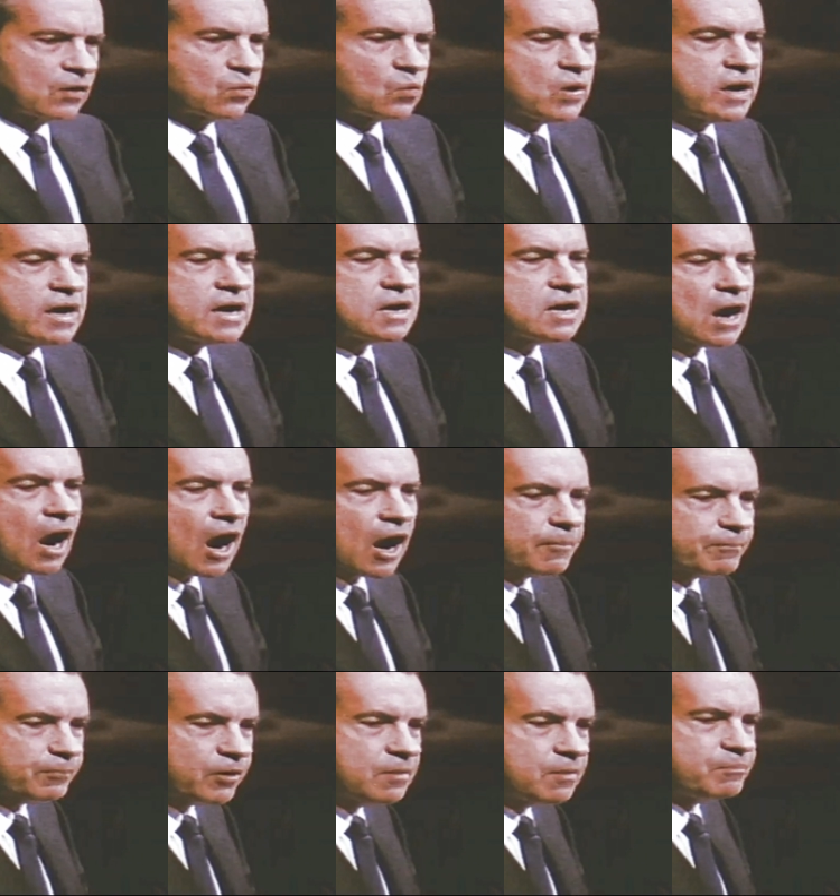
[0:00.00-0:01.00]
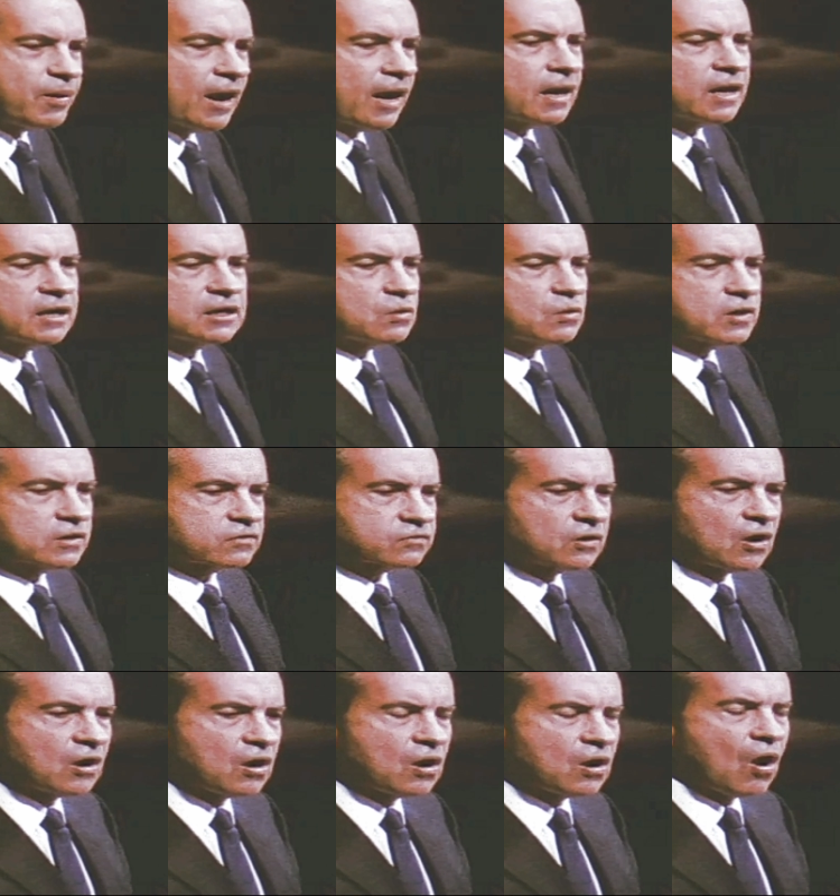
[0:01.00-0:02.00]
that we are prepared to
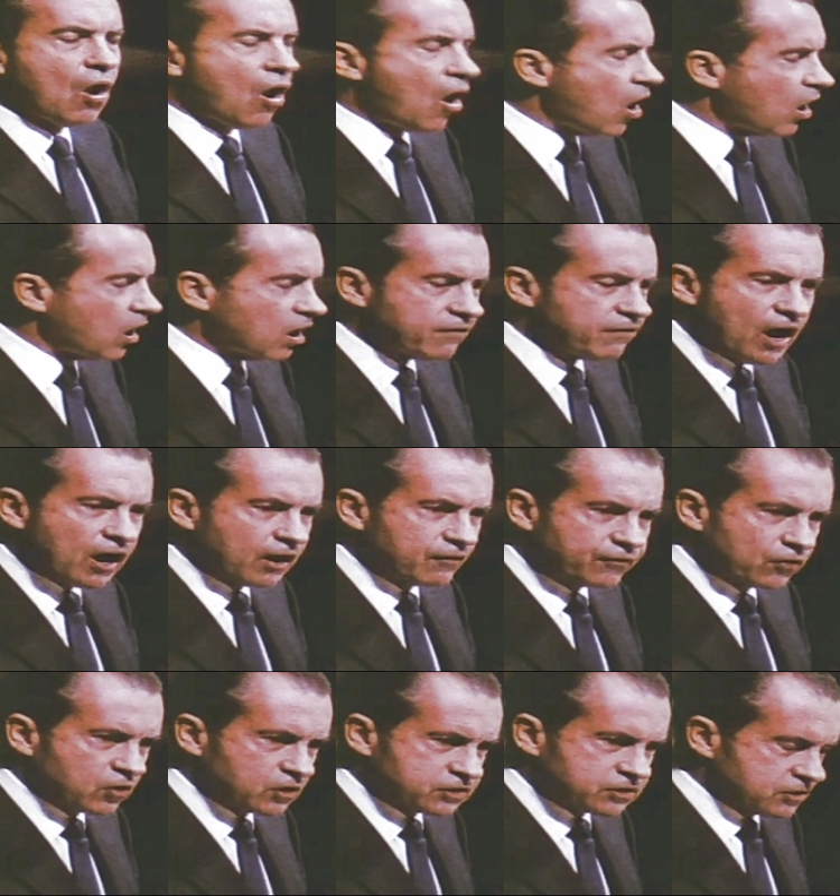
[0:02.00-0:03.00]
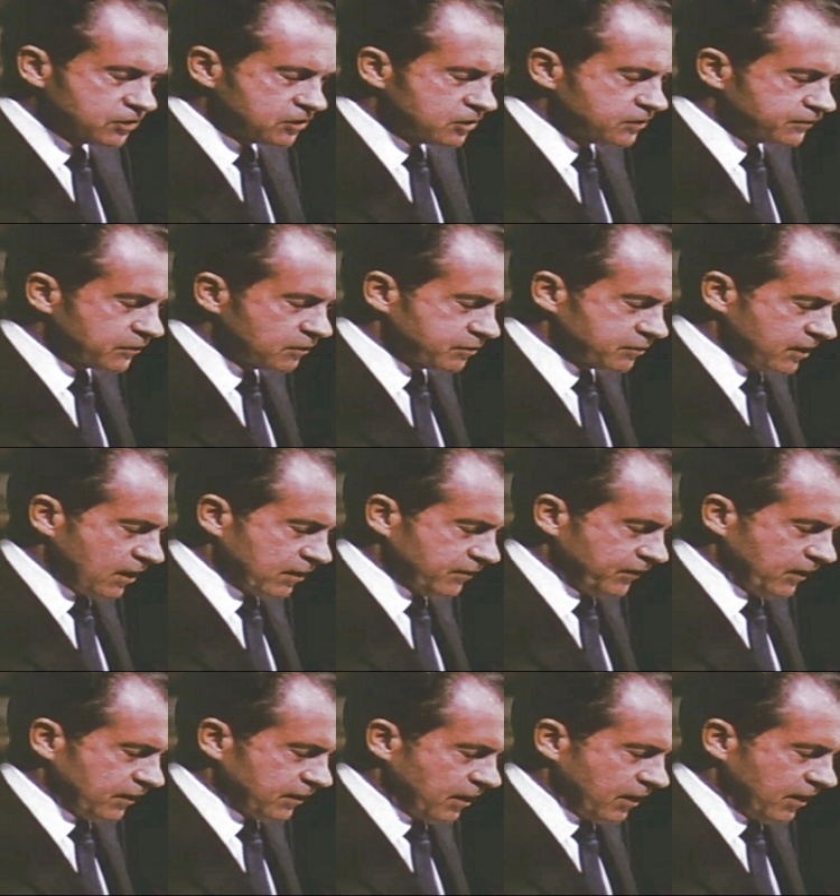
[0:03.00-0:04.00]
withdraw all of our forces from
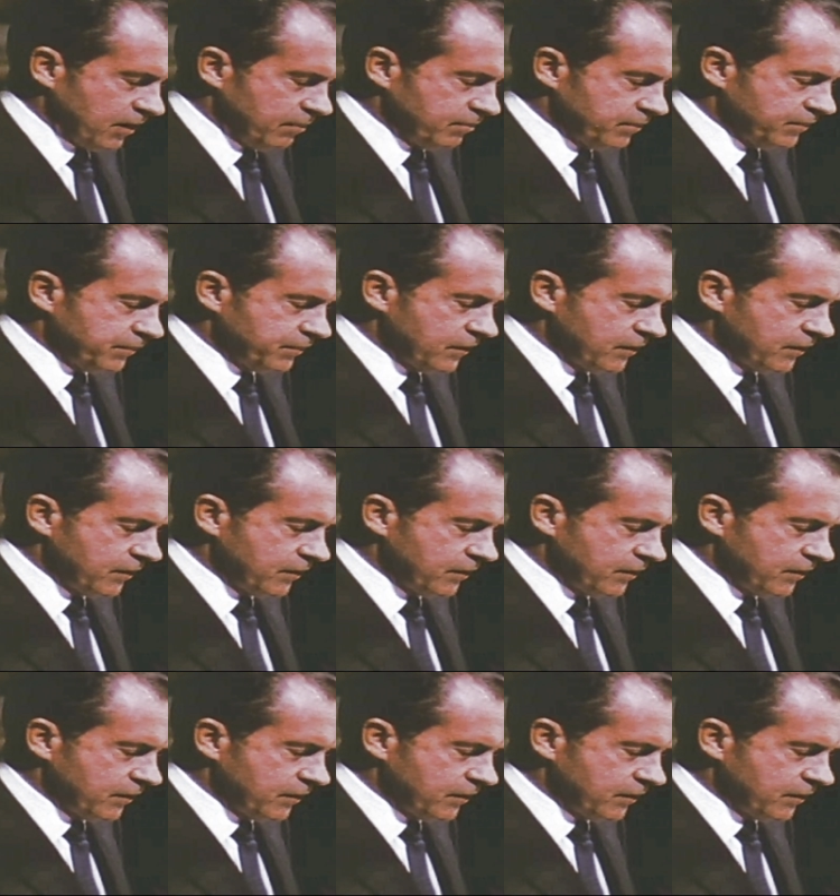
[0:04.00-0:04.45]
South Vietnam